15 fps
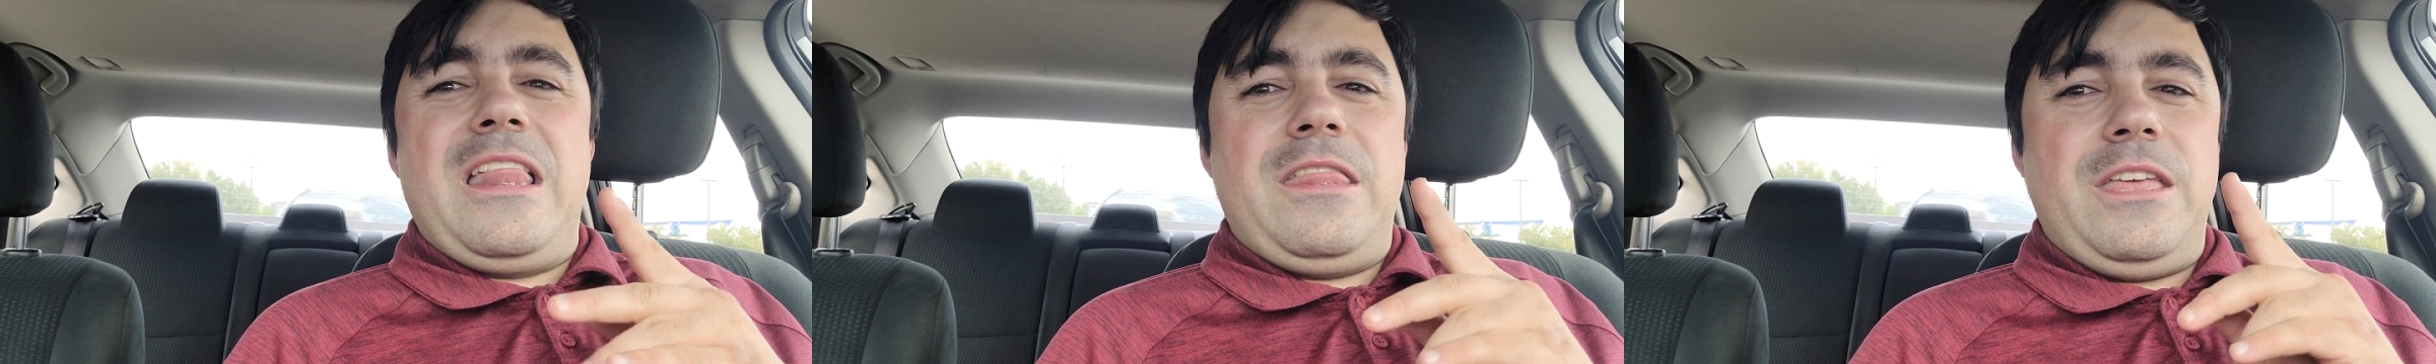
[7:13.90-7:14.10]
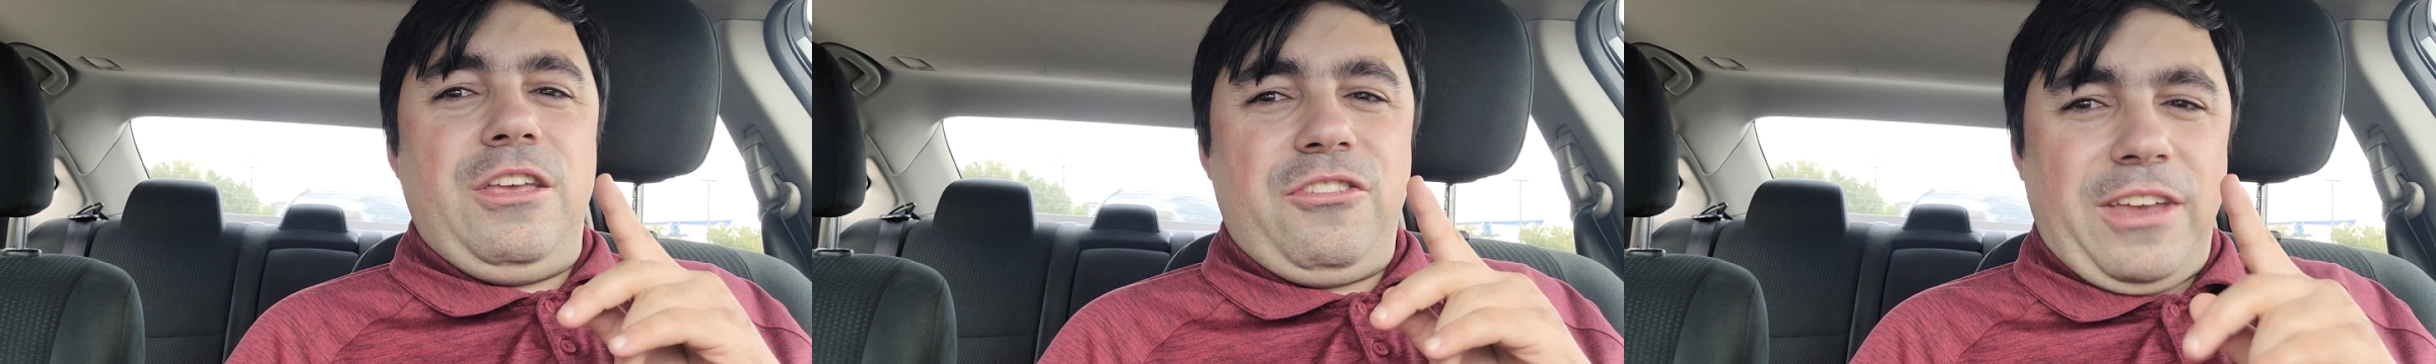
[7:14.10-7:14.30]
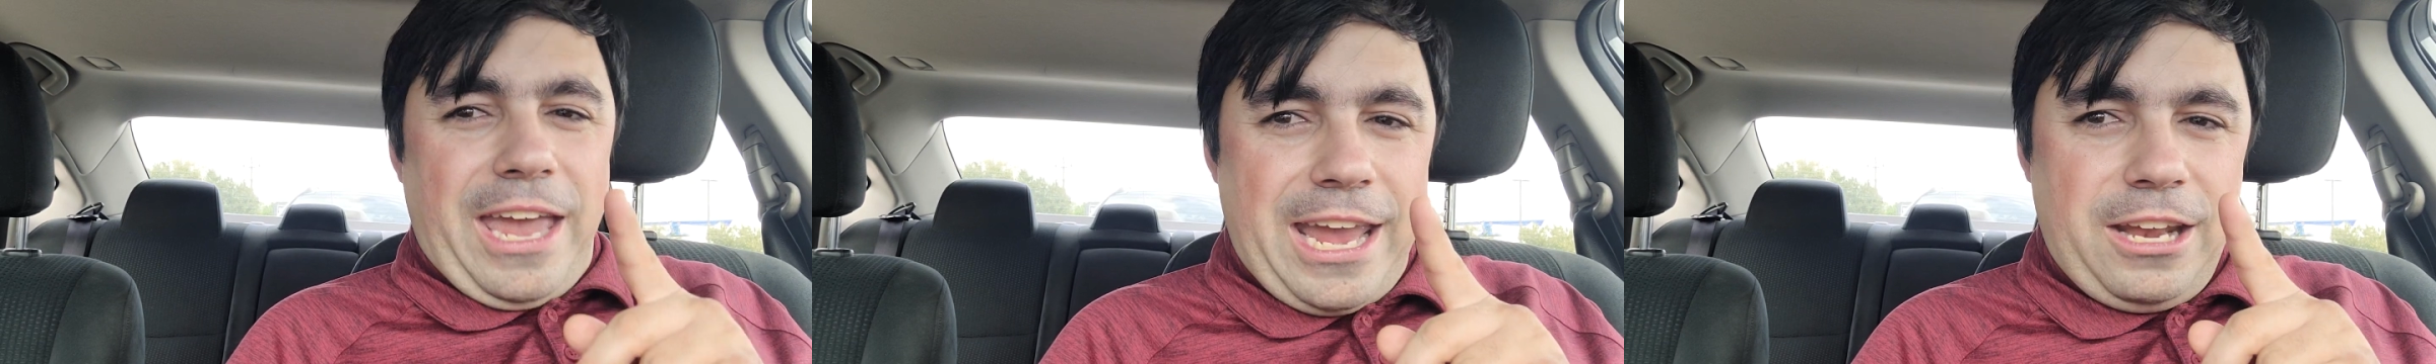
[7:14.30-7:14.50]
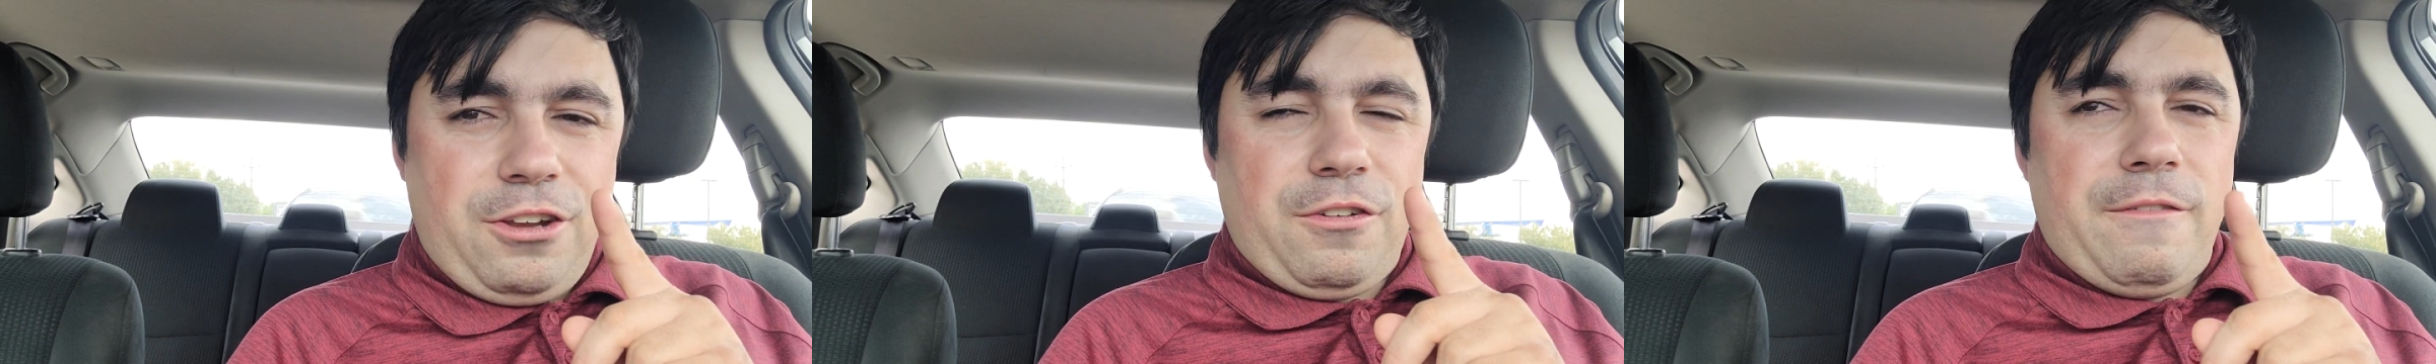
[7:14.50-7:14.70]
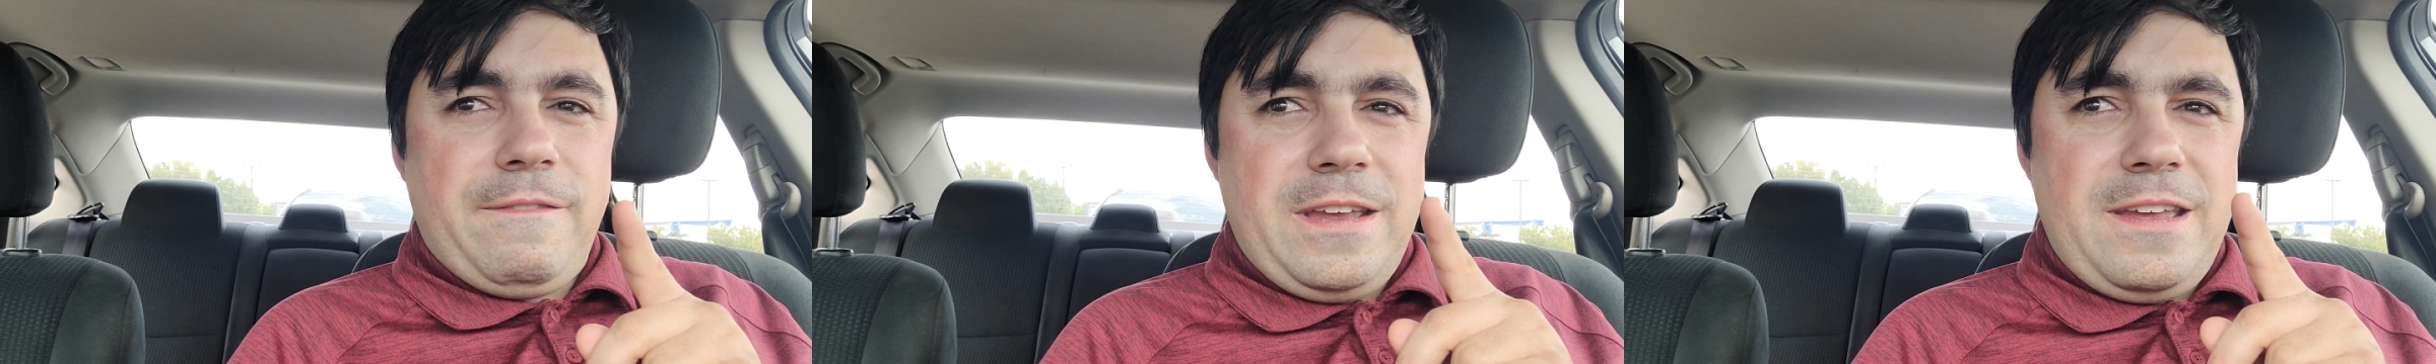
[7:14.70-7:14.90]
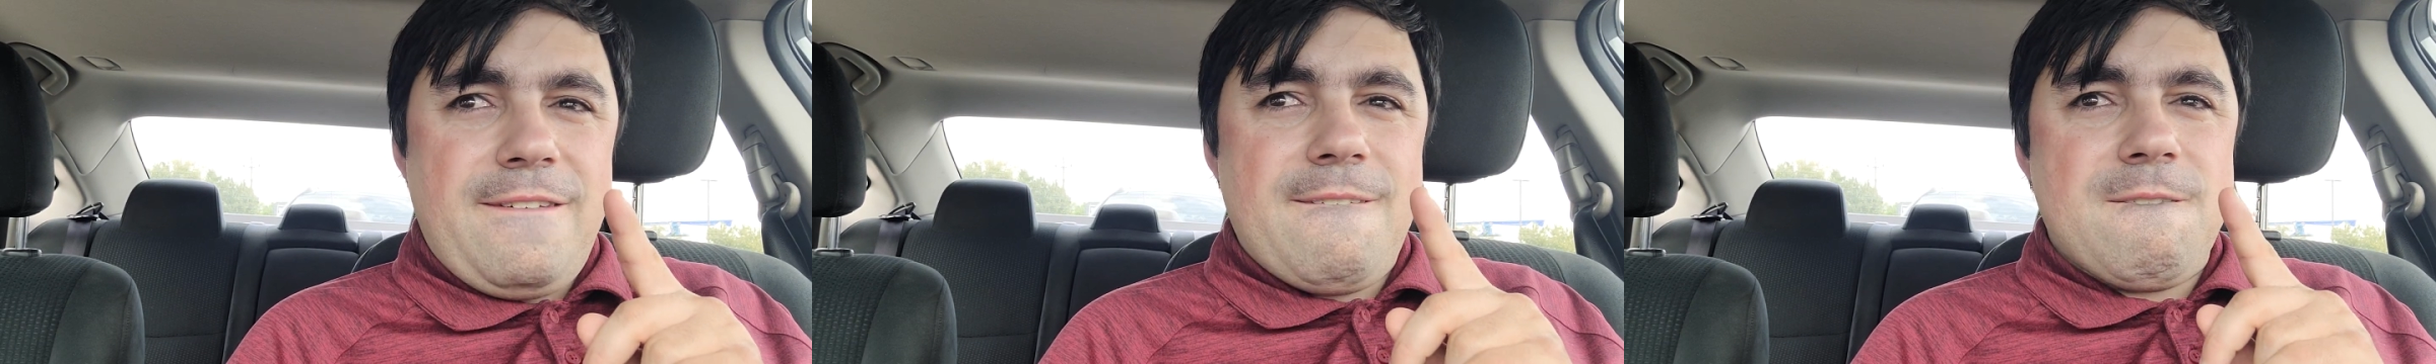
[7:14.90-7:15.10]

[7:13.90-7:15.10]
These HV